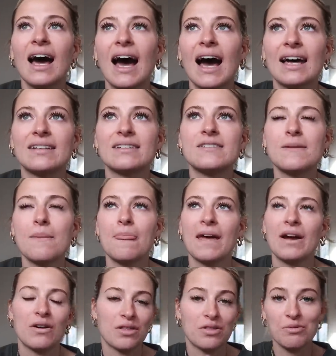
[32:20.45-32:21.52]
And
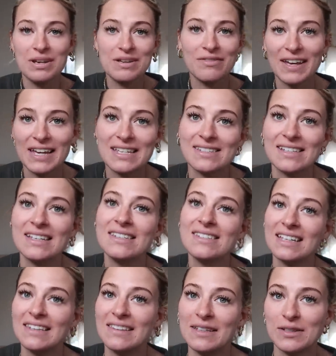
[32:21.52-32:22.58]
there are 3 phases
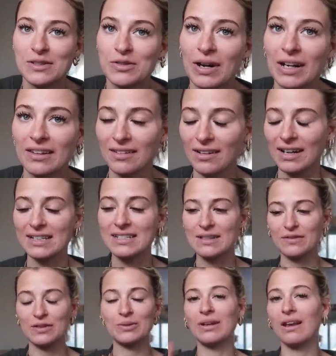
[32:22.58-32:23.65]
in this strength guide.
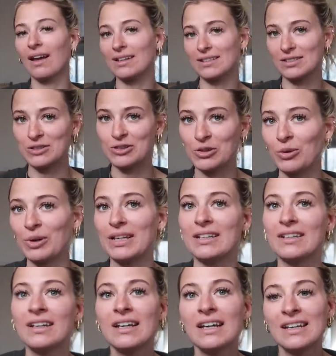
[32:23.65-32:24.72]
If you would like to
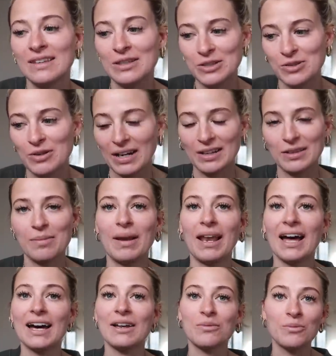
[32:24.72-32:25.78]
join the strength
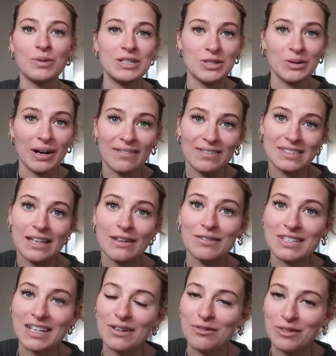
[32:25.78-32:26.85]
plan, we do have a
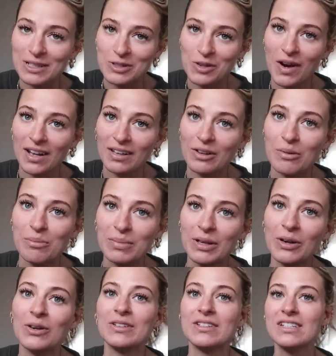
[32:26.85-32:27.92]
7-day free trial on
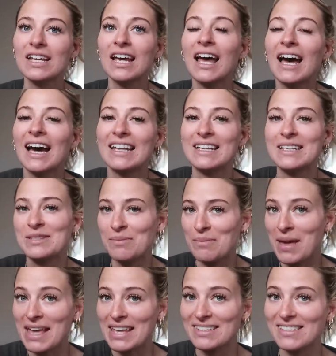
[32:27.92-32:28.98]
Beyond, and it is
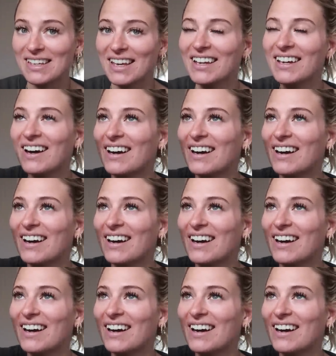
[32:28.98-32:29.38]
amazing.